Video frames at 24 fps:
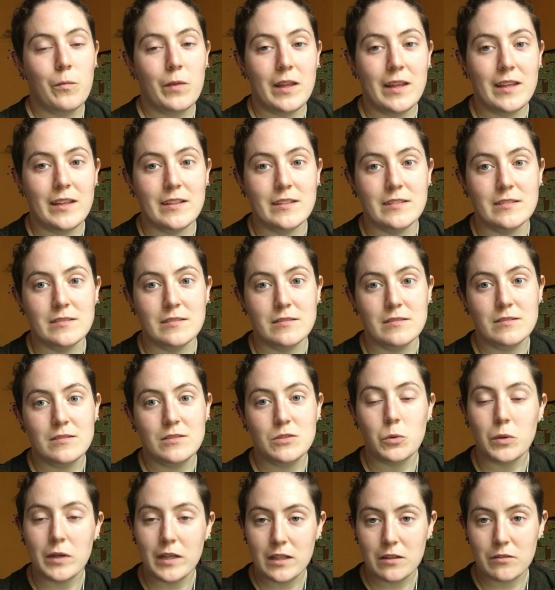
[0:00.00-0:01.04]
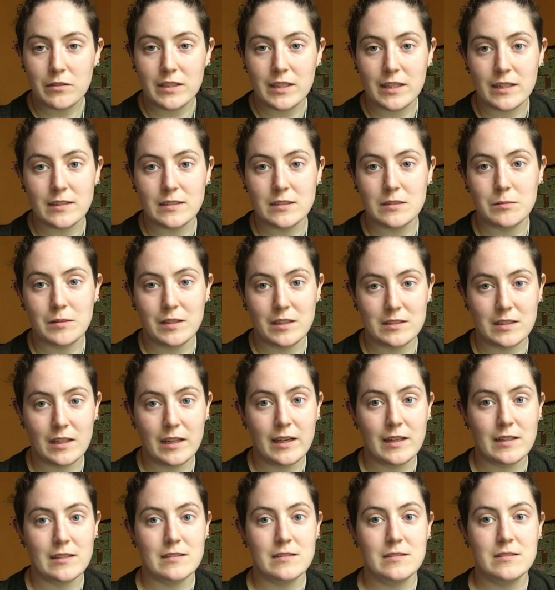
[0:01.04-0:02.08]
in 23 days because I
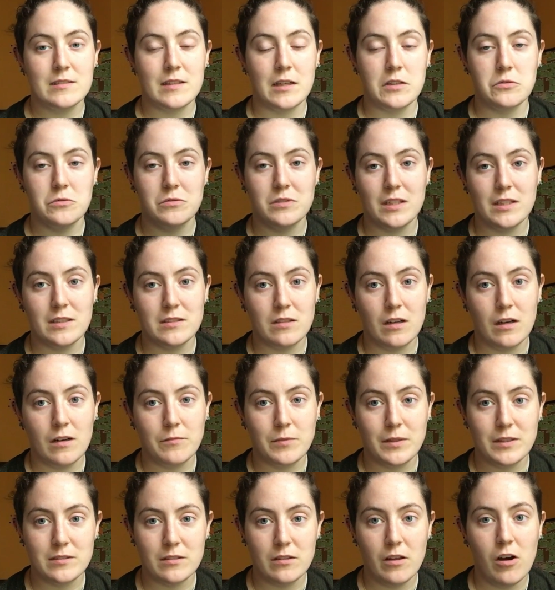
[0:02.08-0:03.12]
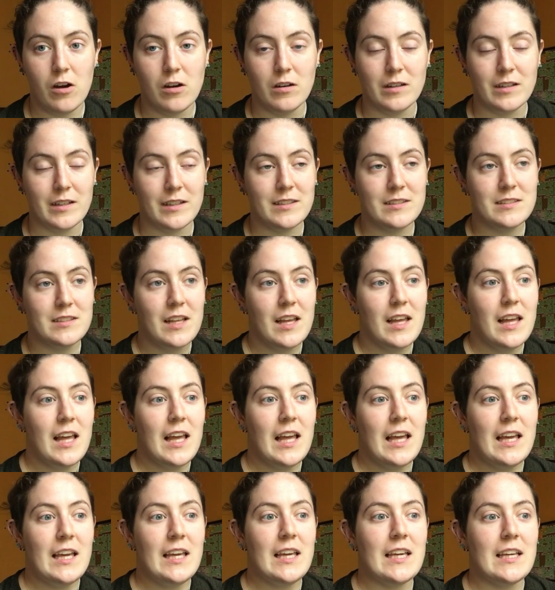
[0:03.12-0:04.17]
had scheduled days off because of the holidays.
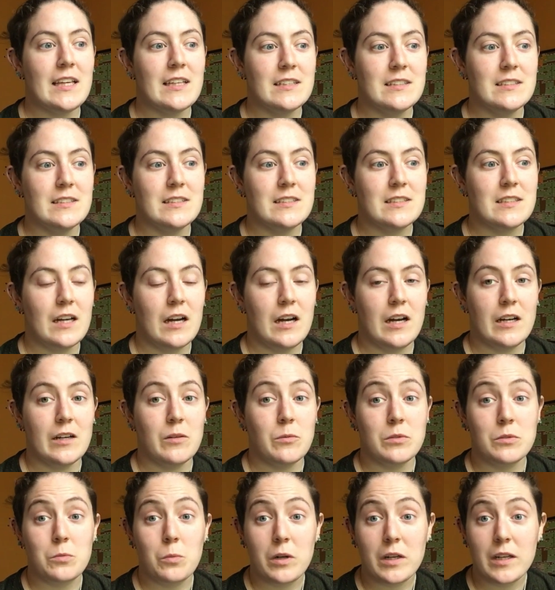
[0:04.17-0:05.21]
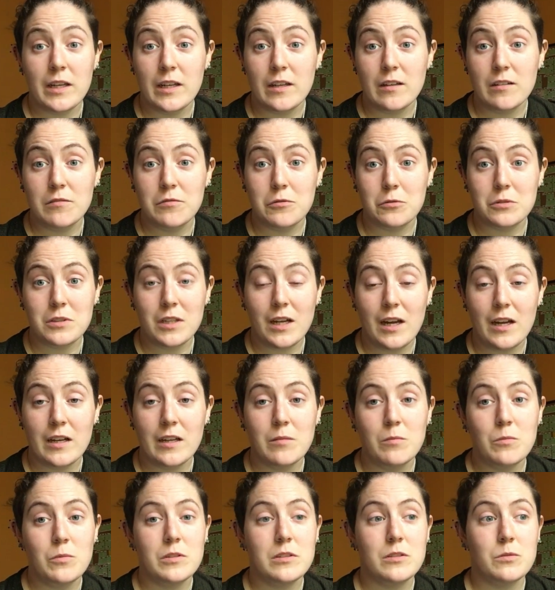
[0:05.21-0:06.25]
And I was working full
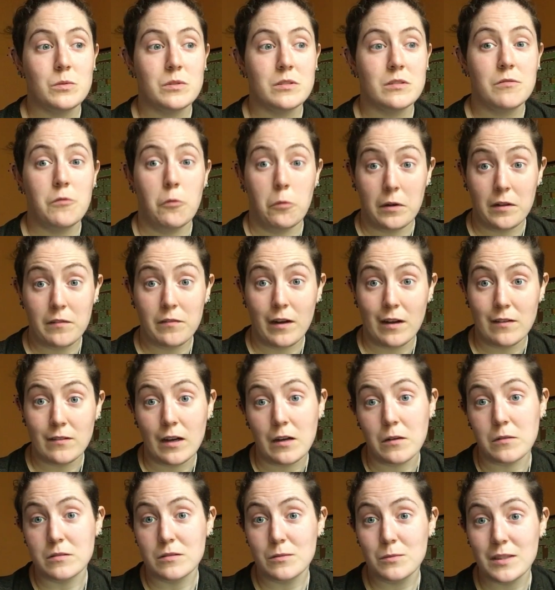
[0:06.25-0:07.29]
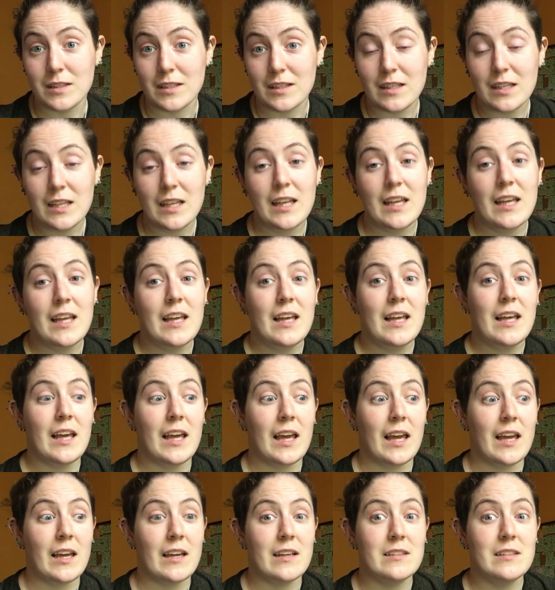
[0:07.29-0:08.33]
time, which was 45 hours a week.
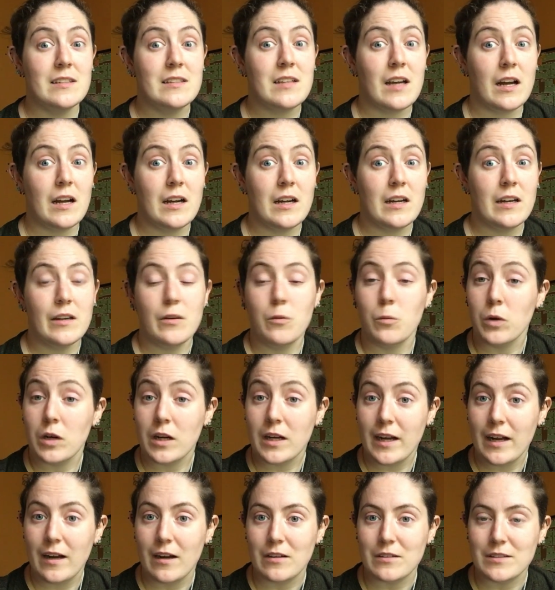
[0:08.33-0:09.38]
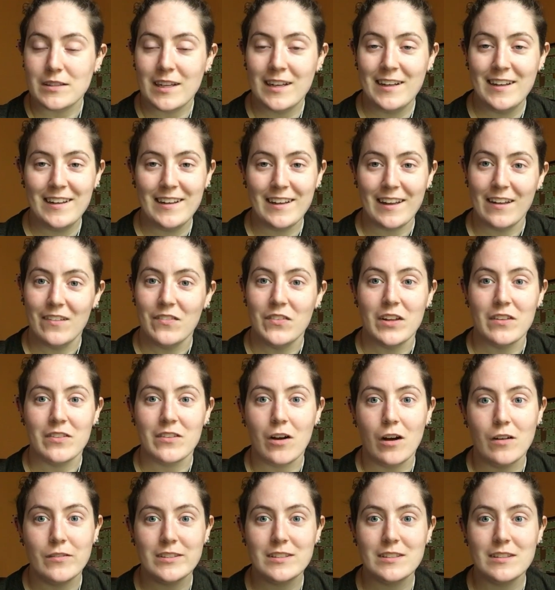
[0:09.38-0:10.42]
And I work out. And then
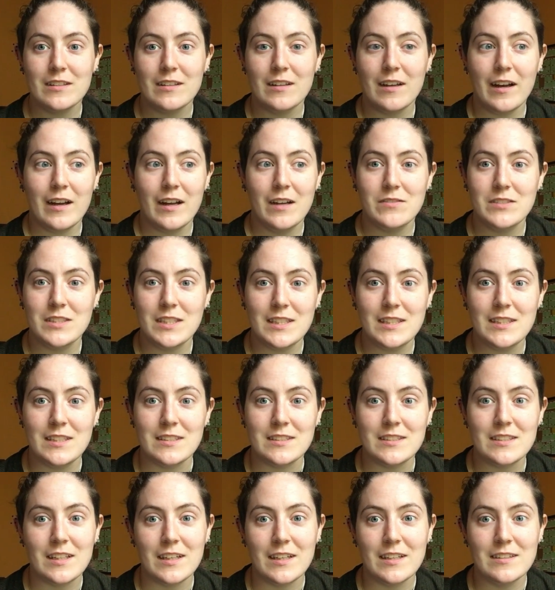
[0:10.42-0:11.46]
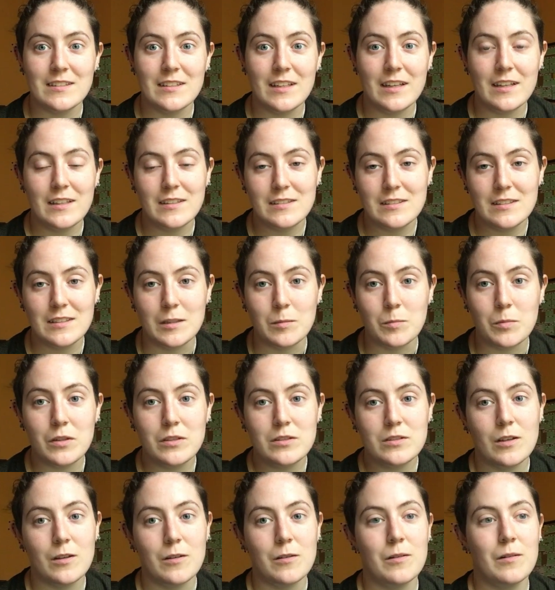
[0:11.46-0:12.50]
obviously I have to eat and like sleep.
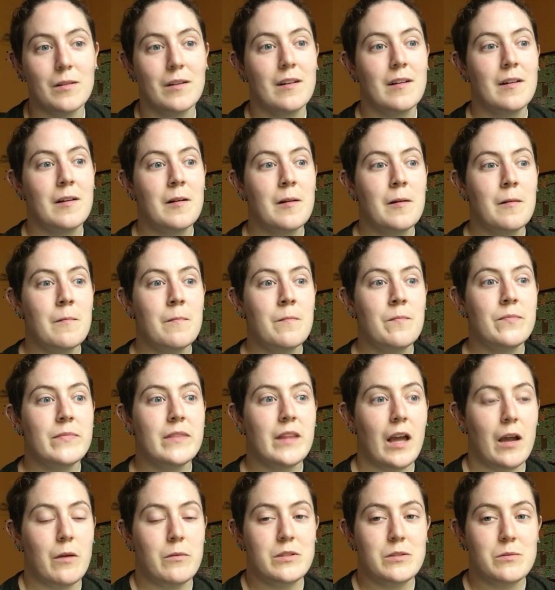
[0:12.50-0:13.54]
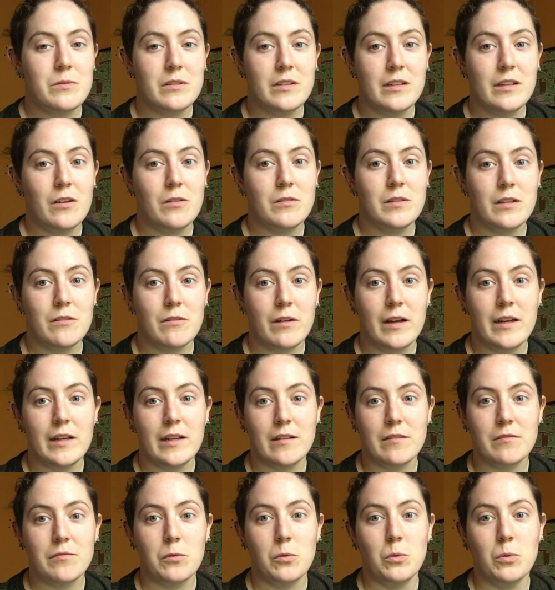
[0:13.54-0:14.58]
So I was really only writing
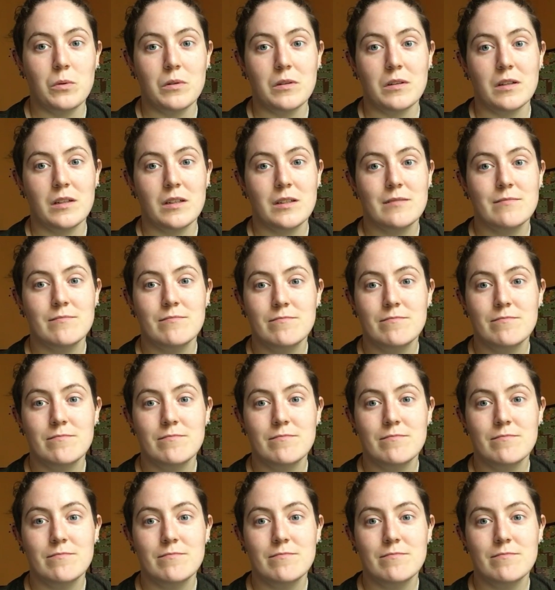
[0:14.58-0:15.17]
for